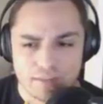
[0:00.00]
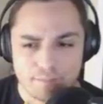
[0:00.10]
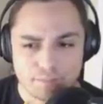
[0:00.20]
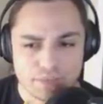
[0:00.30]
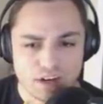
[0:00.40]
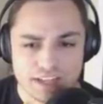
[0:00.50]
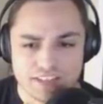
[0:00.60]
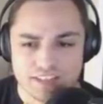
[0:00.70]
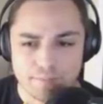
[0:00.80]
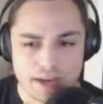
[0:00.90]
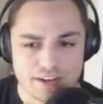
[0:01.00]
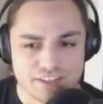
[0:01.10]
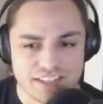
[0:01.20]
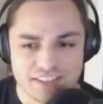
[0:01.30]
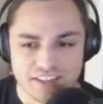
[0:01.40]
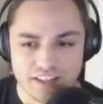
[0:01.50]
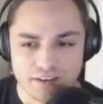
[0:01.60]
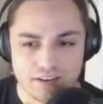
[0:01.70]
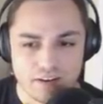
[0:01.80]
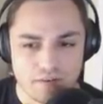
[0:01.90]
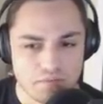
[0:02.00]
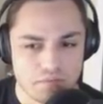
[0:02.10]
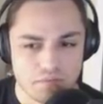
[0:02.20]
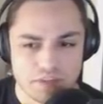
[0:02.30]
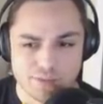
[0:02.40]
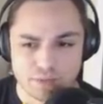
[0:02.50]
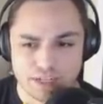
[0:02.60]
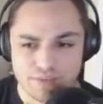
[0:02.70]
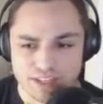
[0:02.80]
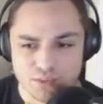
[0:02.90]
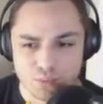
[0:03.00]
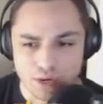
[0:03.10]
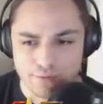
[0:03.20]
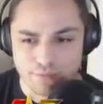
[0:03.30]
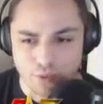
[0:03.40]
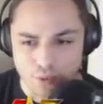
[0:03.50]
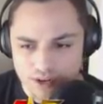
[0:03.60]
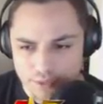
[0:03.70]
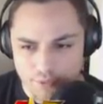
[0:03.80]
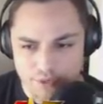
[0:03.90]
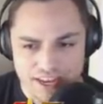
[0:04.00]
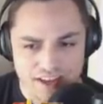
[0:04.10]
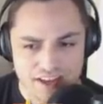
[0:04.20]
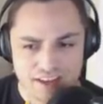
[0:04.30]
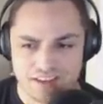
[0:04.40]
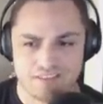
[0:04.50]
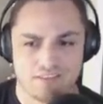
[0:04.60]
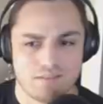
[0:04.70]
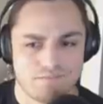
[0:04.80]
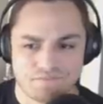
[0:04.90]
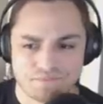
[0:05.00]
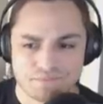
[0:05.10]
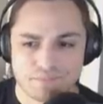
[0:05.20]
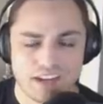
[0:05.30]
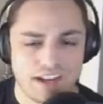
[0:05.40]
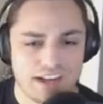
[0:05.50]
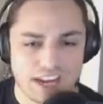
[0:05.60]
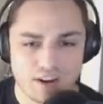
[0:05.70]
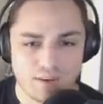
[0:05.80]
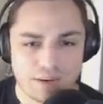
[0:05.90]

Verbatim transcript: You know, that's a better season than his previous, what, four, three? I don't know why